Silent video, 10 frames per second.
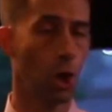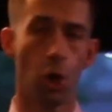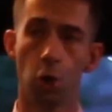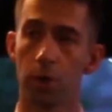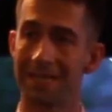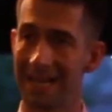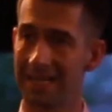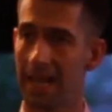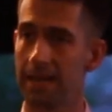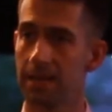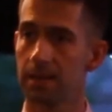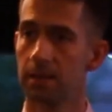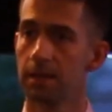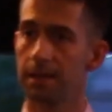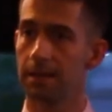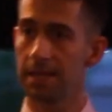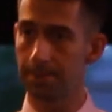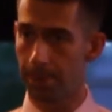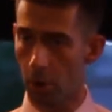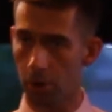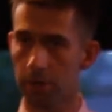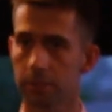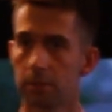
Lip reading: who were dedicated in part